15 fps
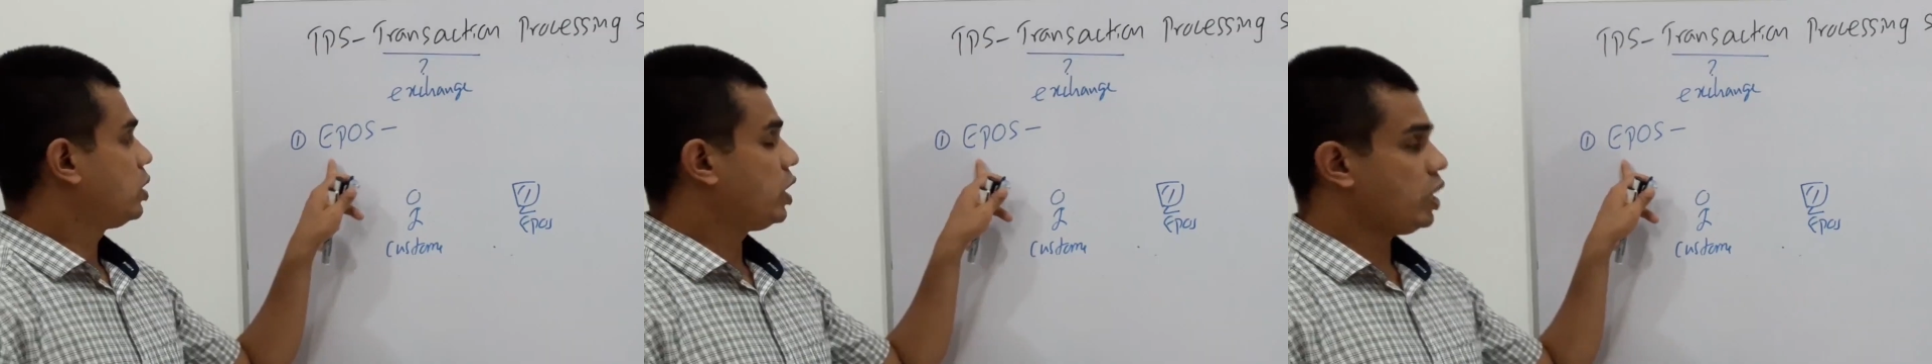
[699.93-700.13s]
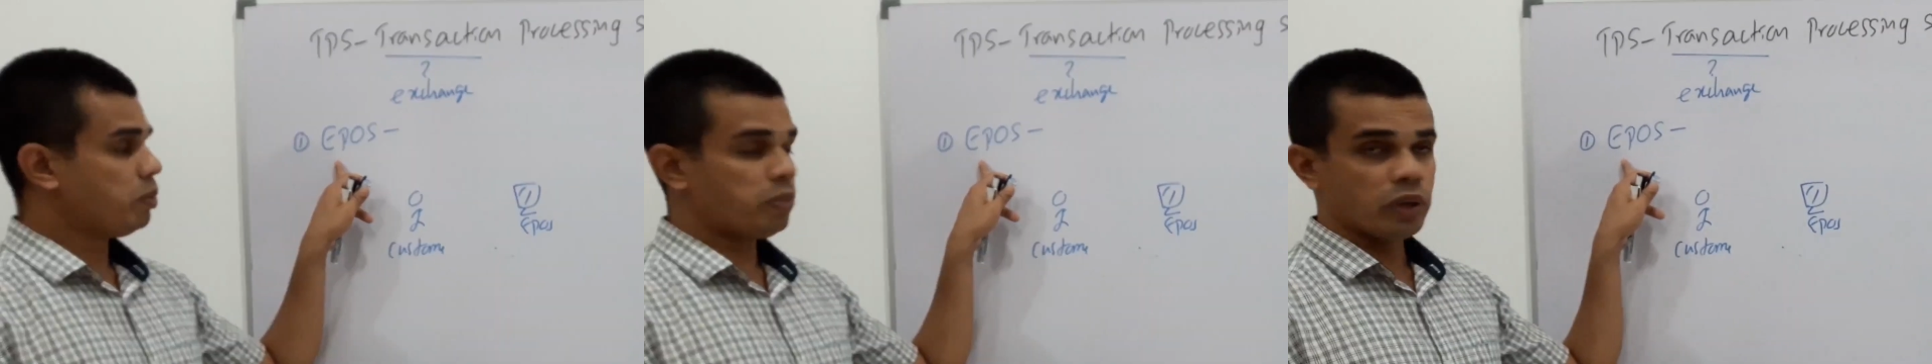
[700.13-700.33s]

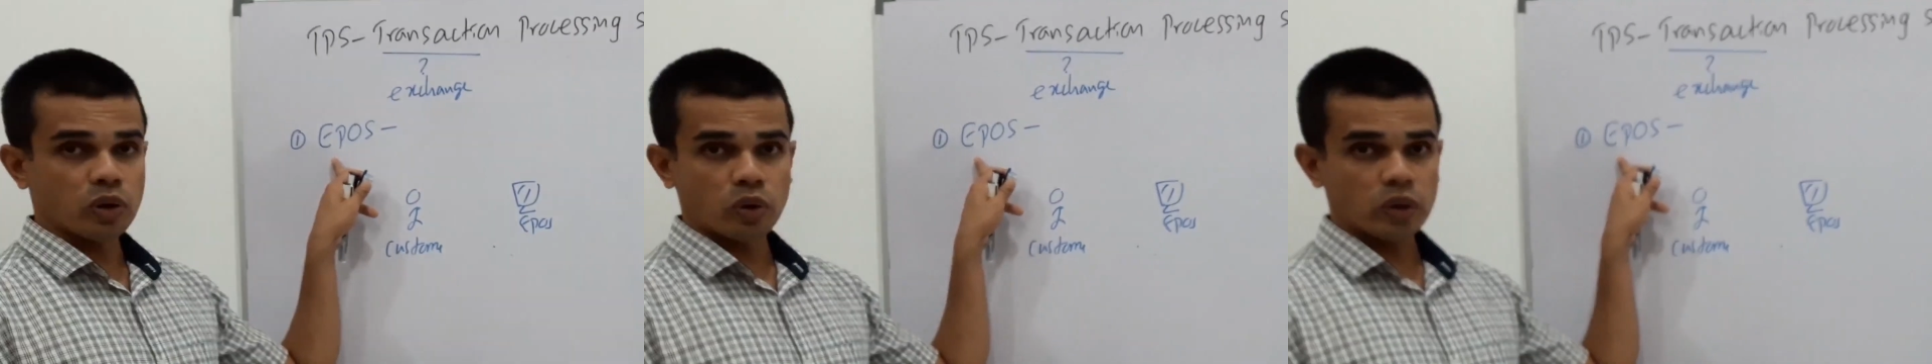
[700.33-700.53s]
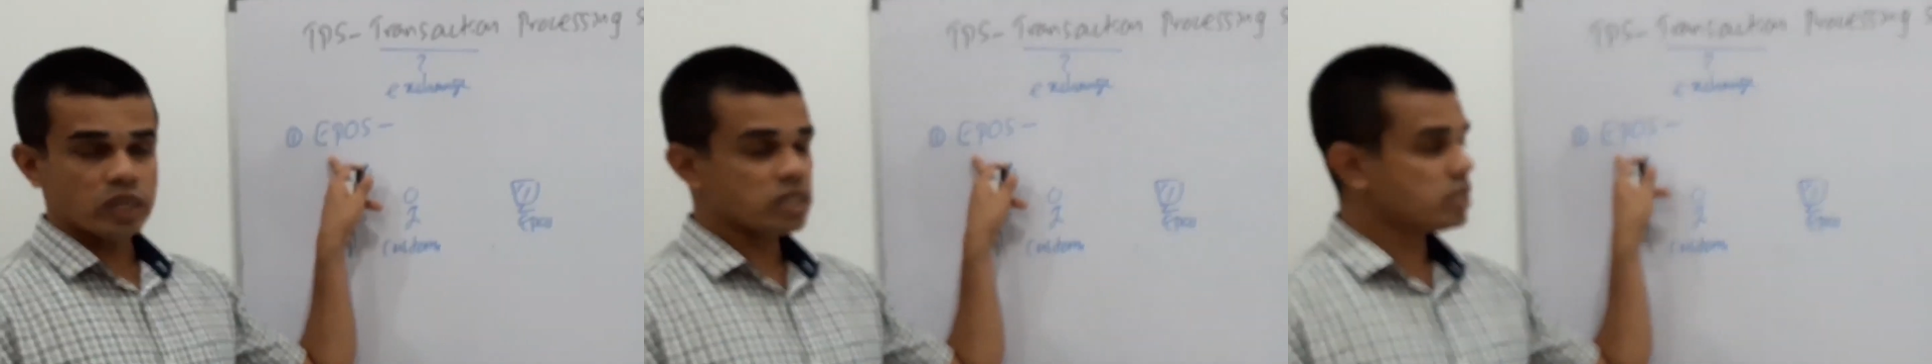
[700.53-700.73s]

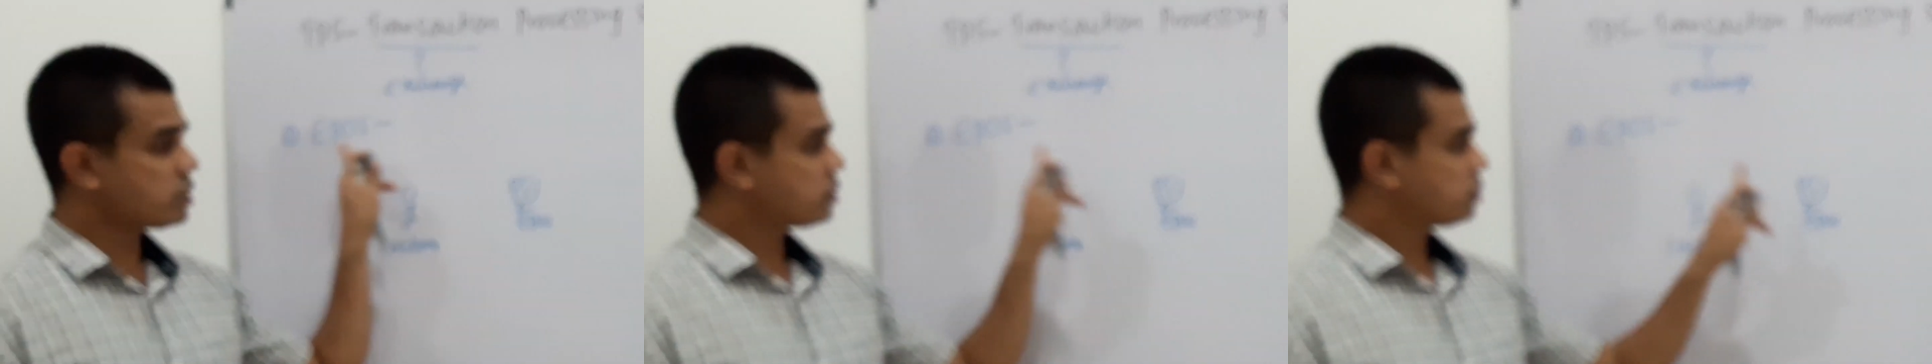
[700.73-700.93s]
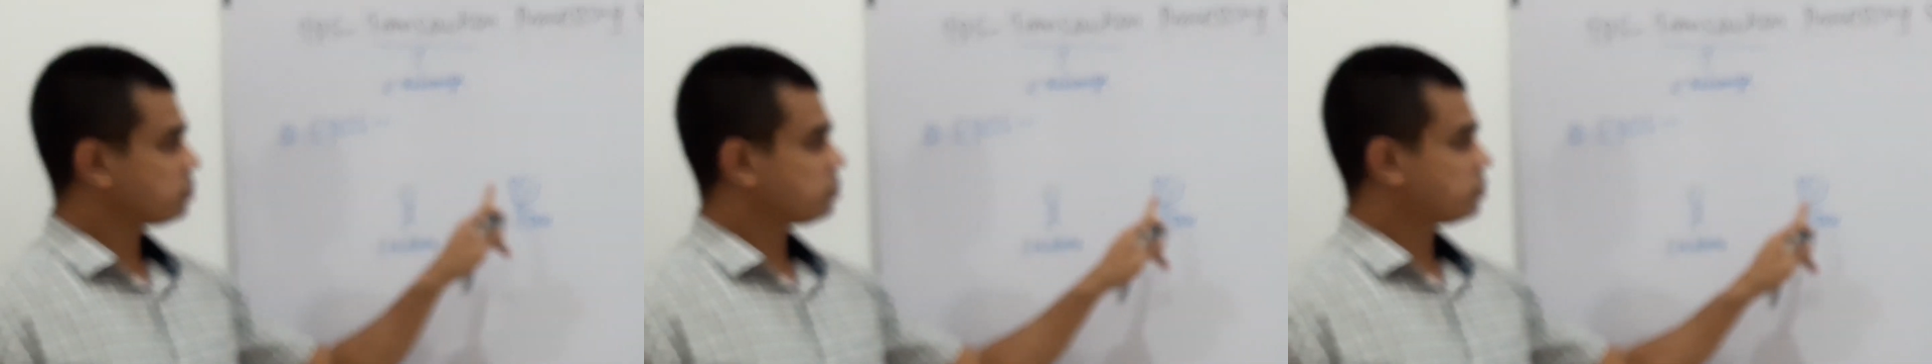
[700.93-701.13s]

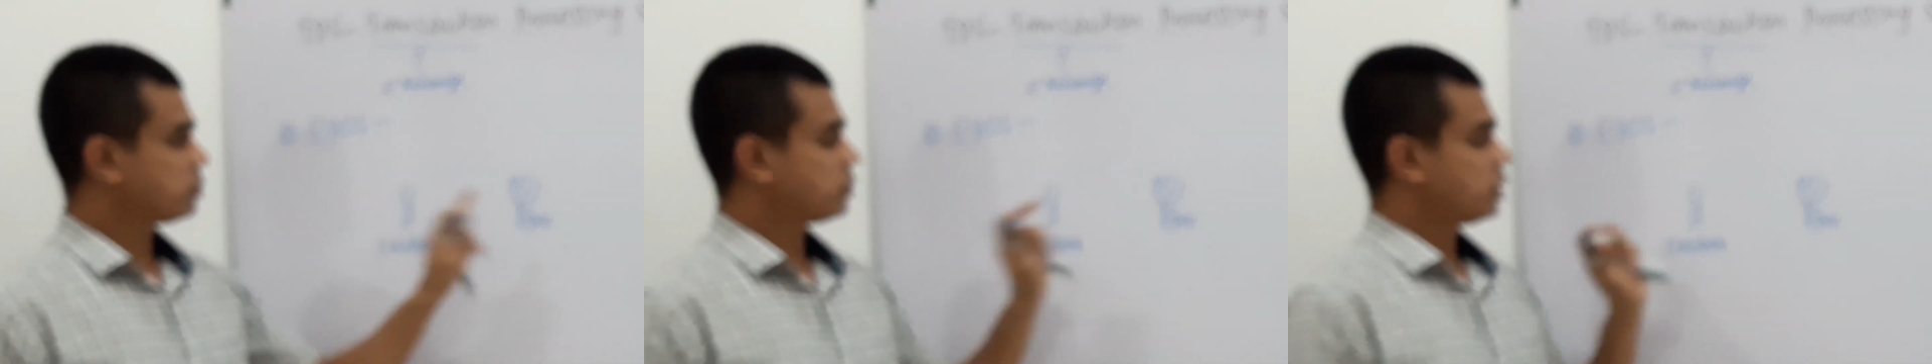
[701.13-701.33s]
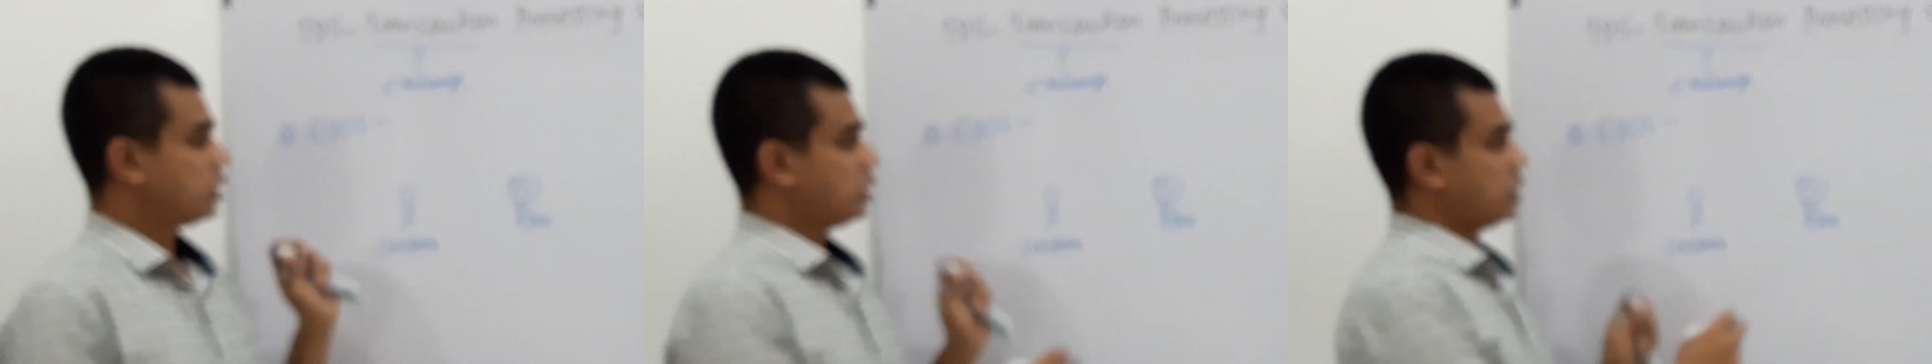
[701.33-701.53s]
EPOS,
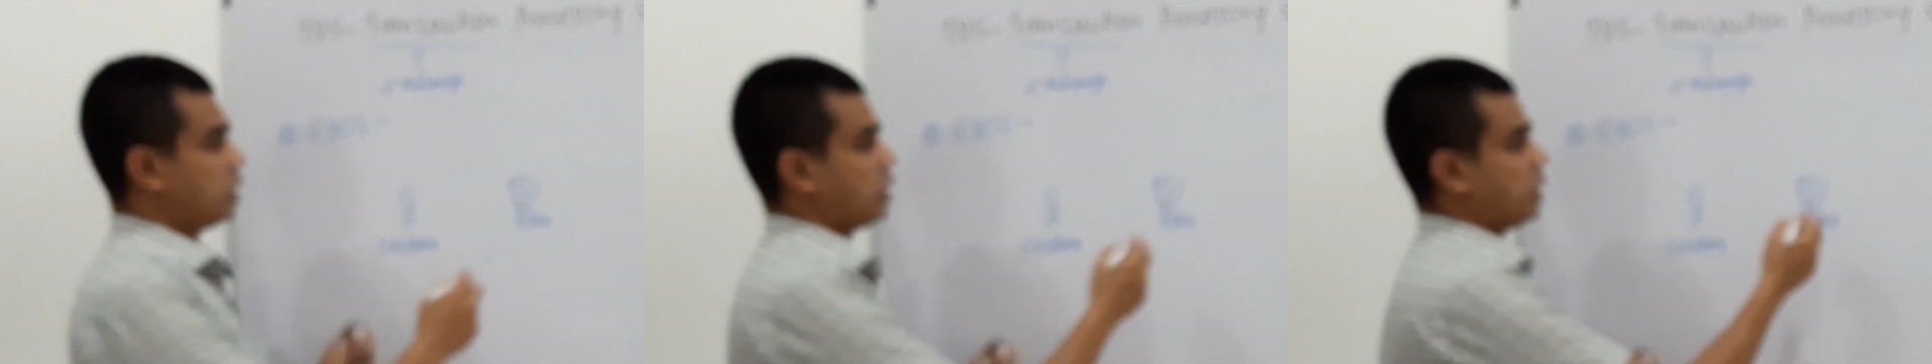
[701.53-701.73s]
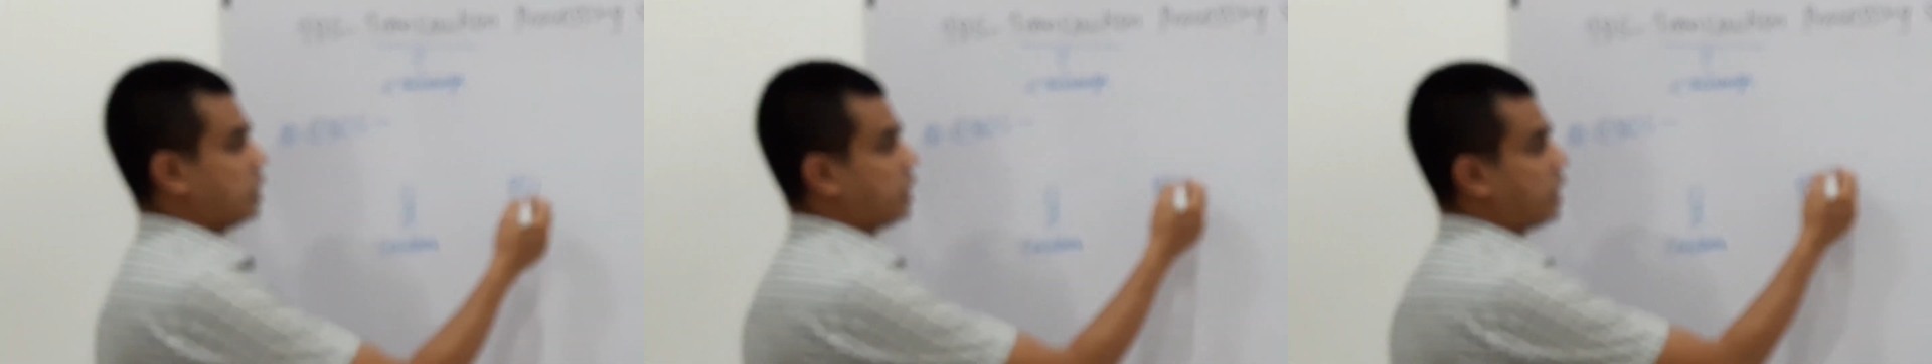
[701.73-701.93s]

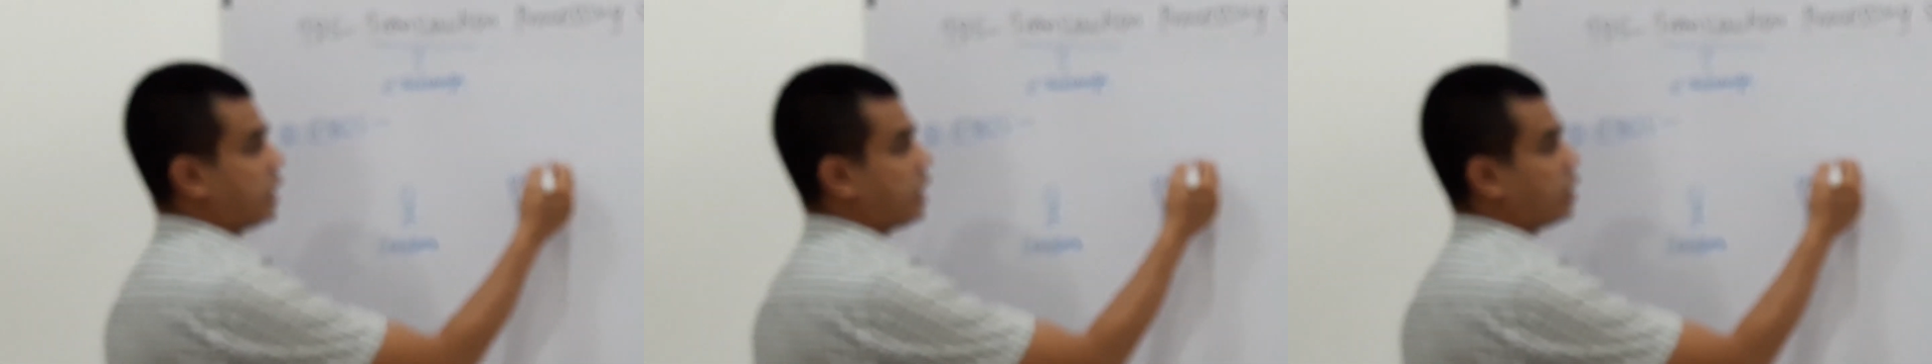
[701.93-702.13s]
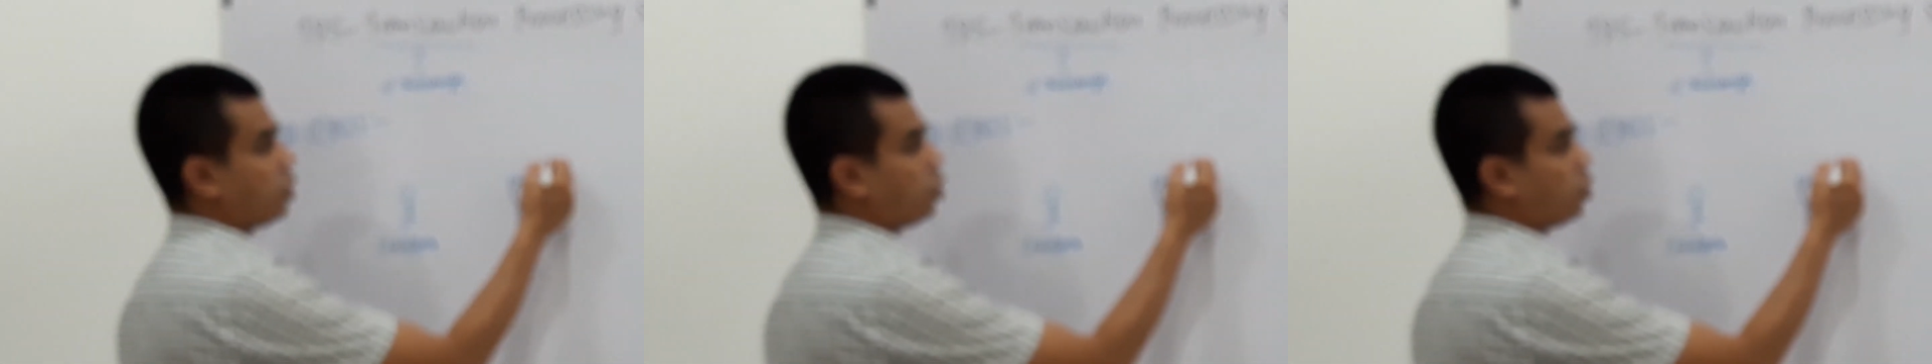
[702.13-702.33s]

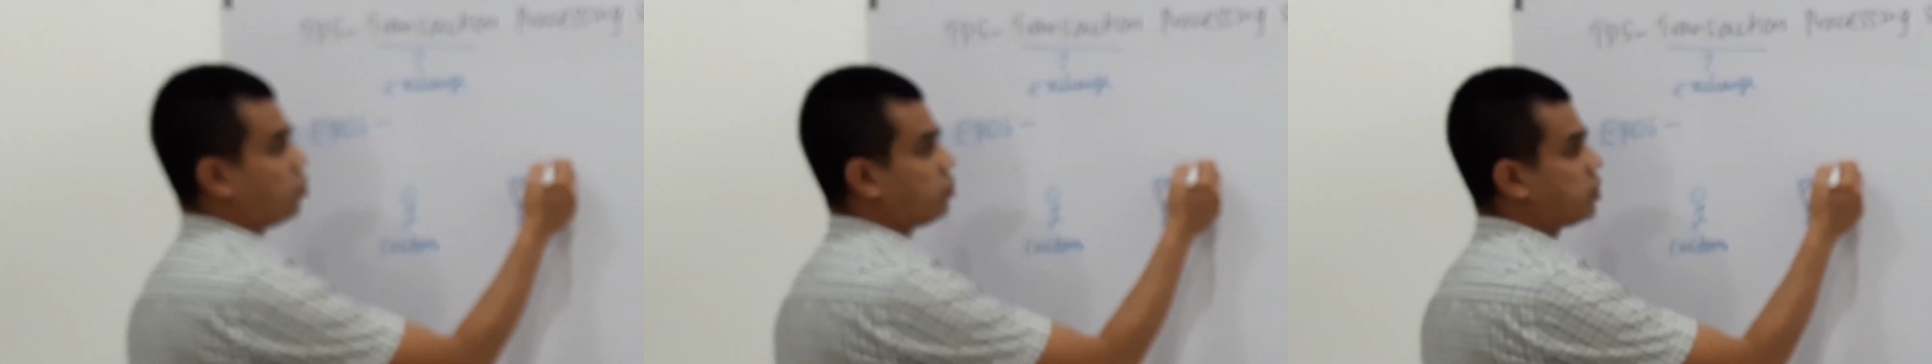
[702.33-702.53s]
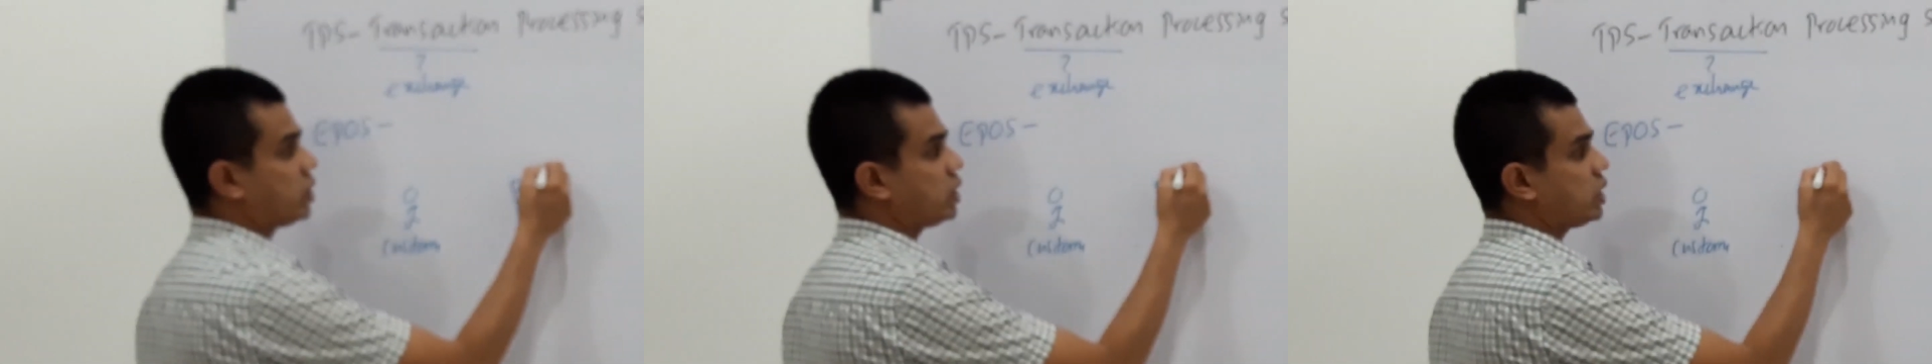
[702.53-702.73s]
they
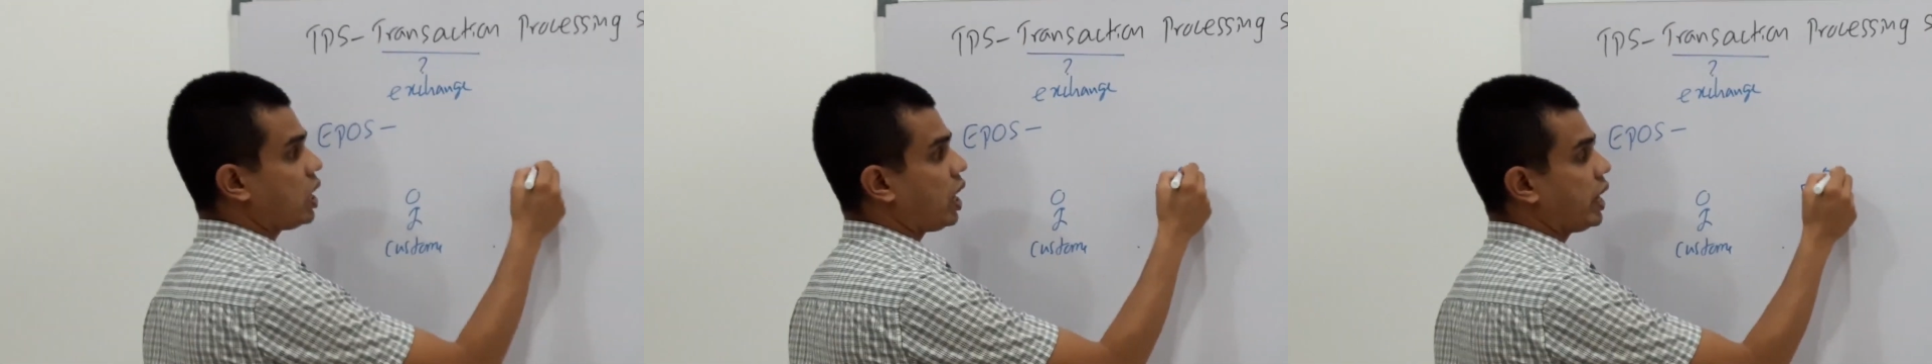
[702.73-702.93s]
offer